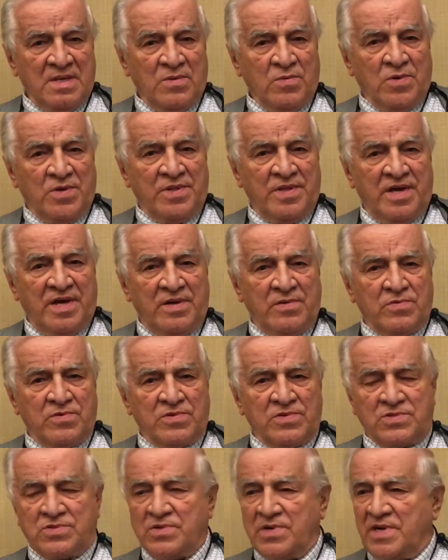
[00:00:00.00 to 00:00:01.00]
when they
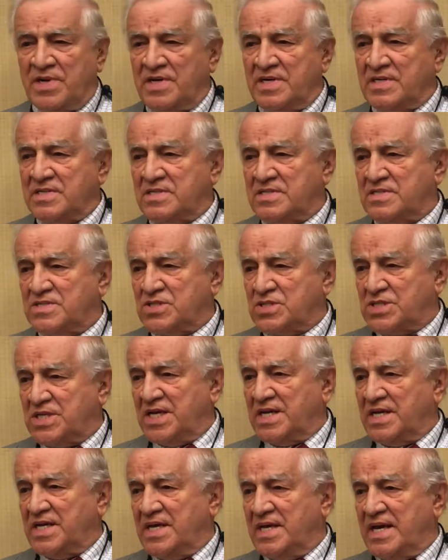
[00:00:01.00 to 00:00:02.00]
were trying to
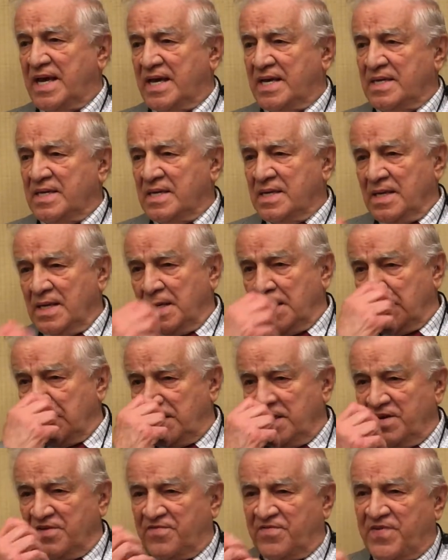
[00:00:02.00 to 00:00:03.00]
study
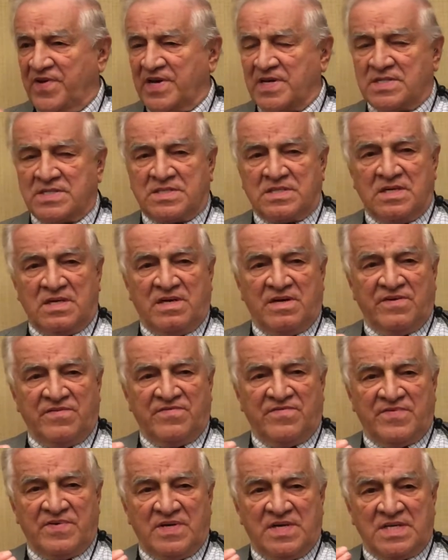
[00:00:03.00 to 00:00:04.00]
the effects
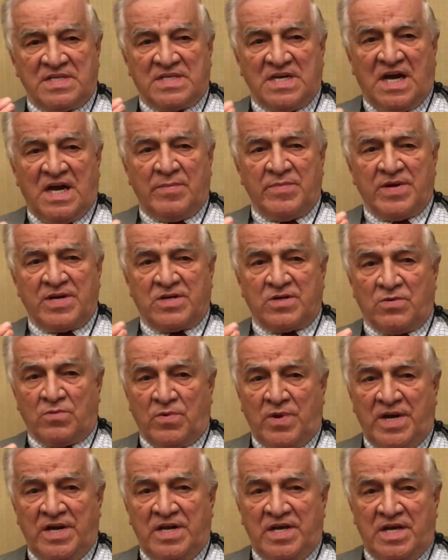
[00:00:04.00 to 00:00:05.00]
of atomic
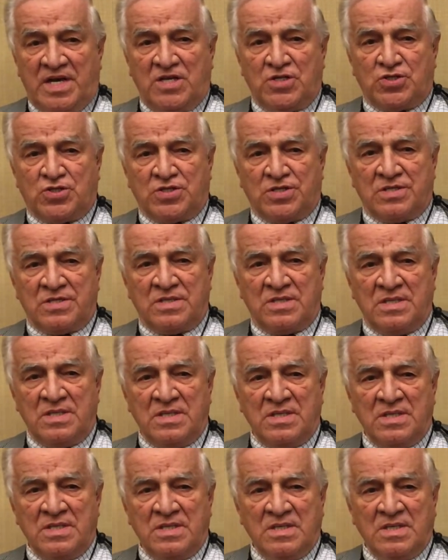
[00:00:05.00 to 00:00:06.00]
irradiation
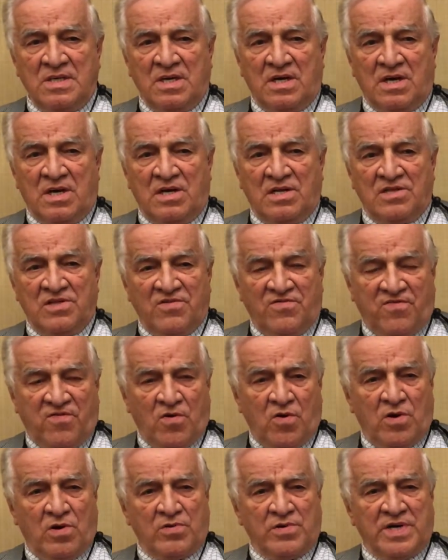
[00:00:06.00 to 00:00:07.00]
on the
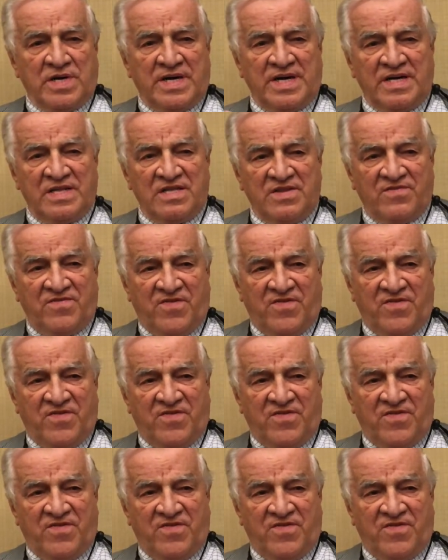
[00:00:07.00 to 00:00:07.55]
flora and the